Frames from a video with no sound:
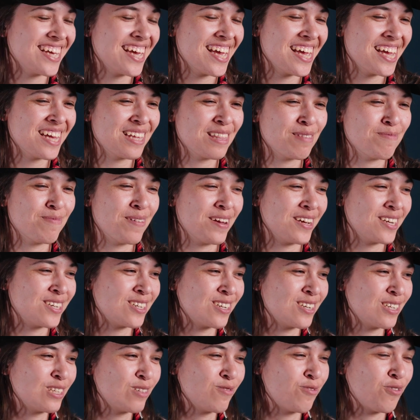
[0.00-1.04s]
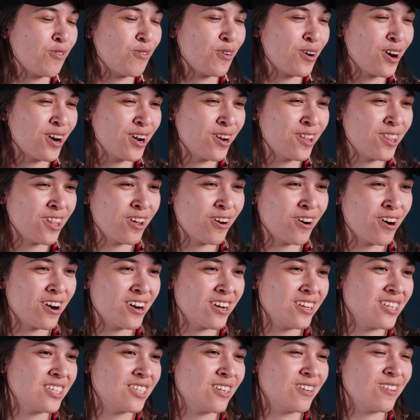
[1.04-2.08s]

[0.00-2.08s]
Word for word: take the pictures for the artist